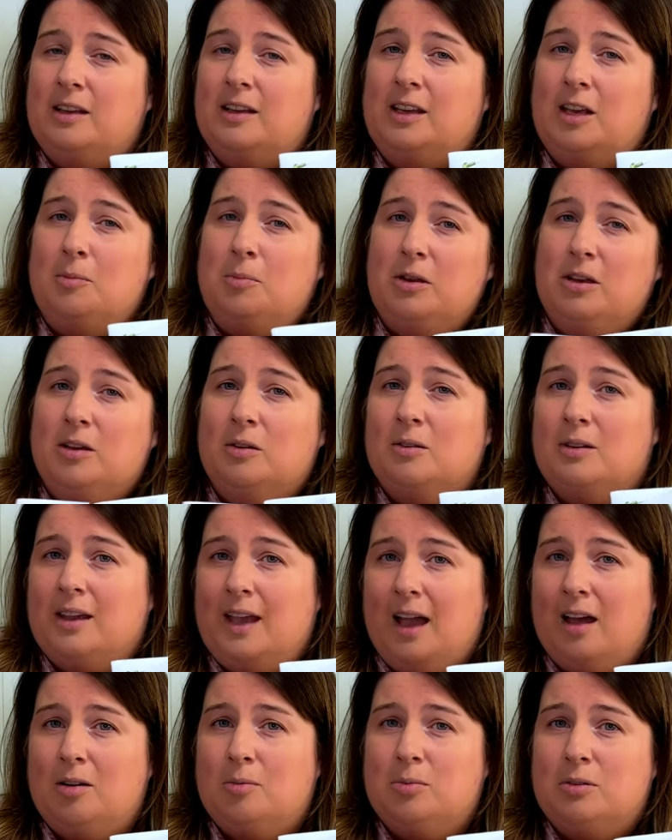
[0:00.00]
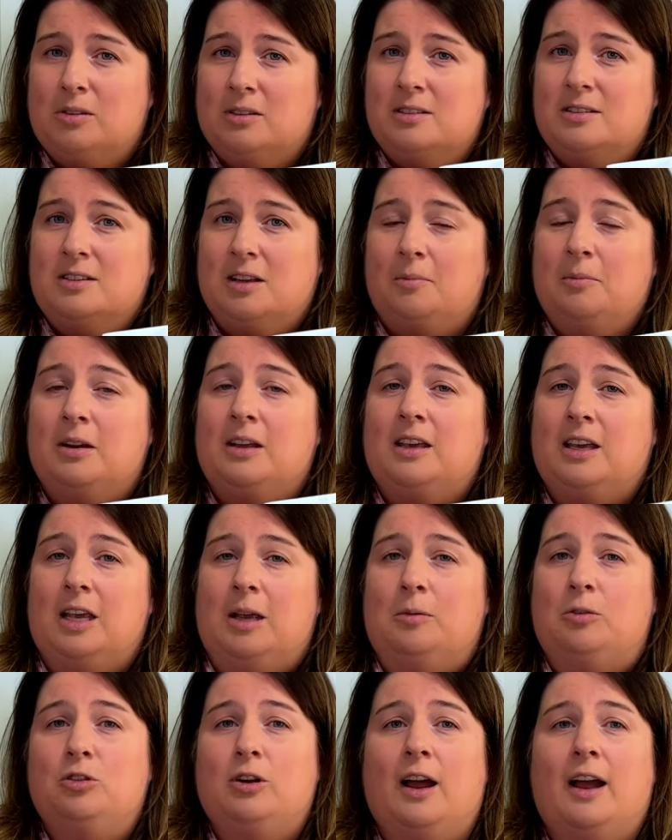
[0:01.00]
keeping you accountable and something to
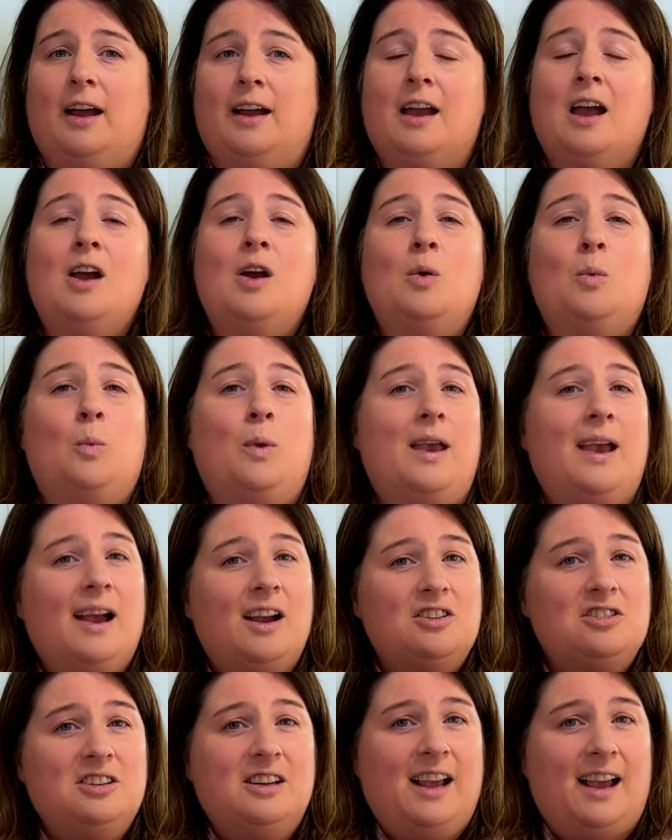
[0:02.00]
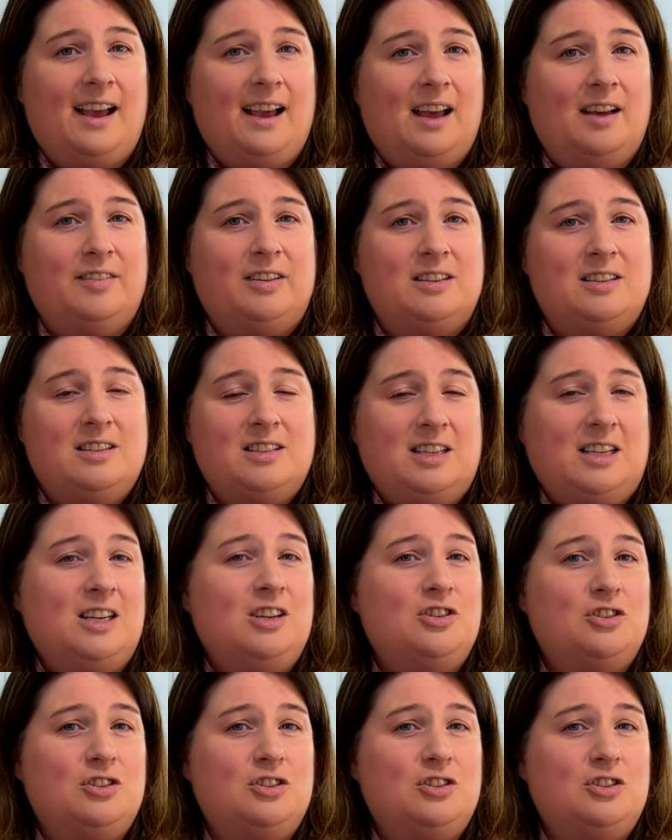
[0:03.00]
keep track, we actually have a seed